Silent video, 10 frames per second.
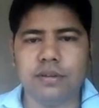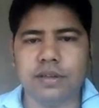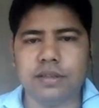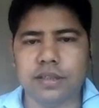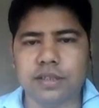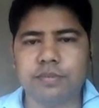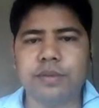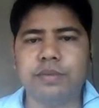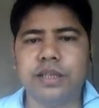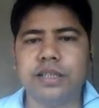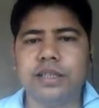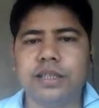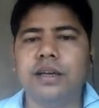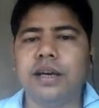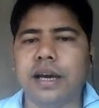the
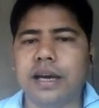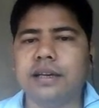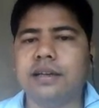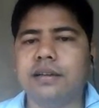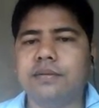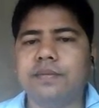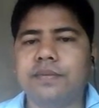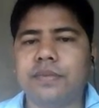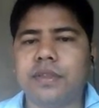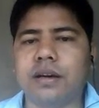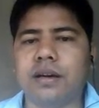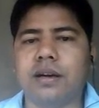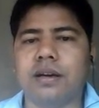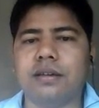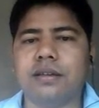susceptibility and
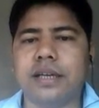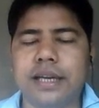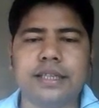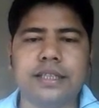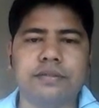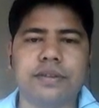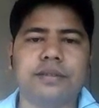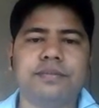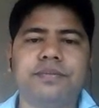the electric field.